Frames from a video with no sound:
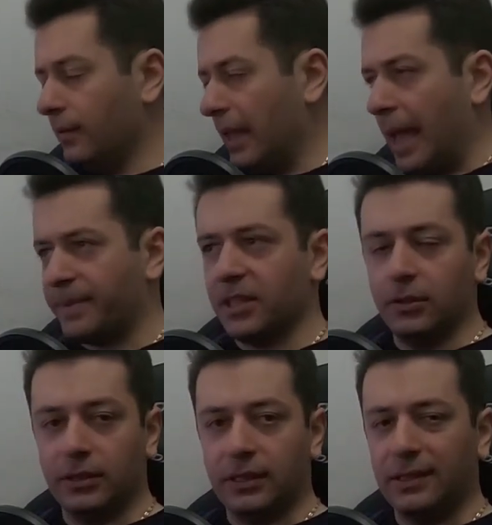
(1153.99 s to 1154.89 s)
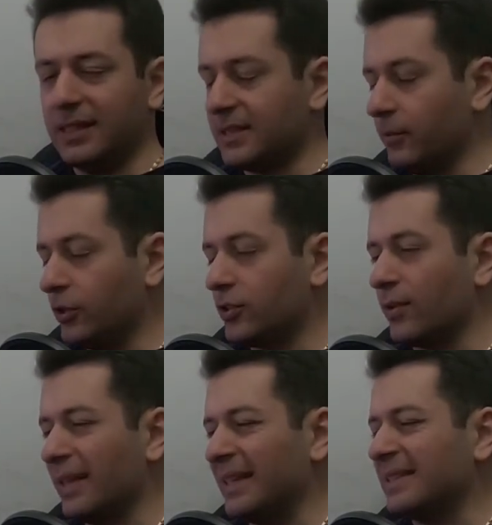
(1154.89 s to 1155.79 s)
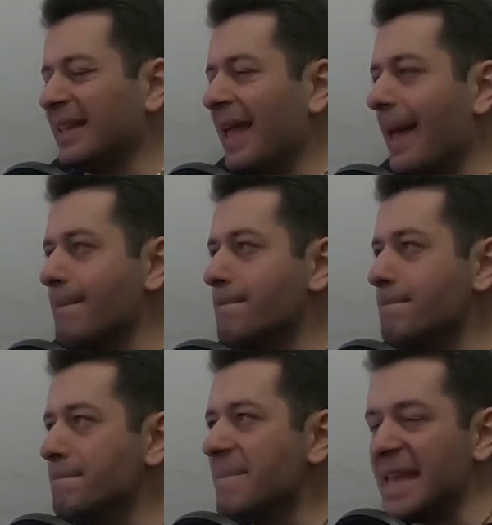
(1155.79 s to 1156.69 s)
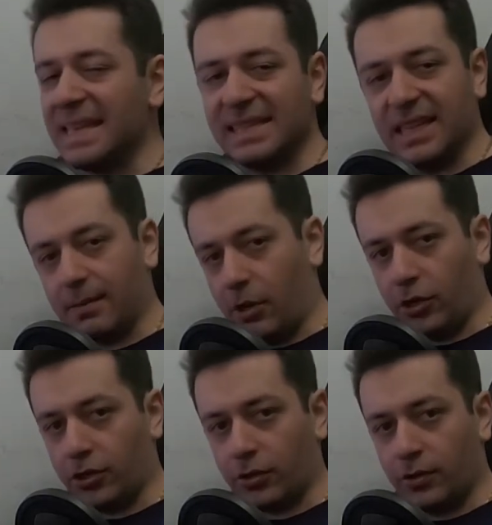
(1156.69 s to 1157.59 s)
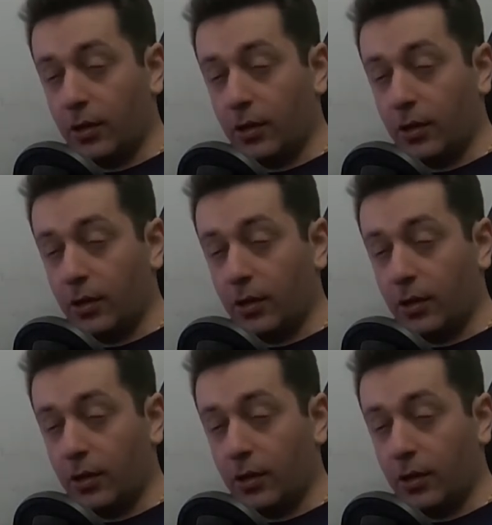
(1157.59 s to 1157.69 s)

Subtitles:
Absolutely. This monitor is an amazing monitor.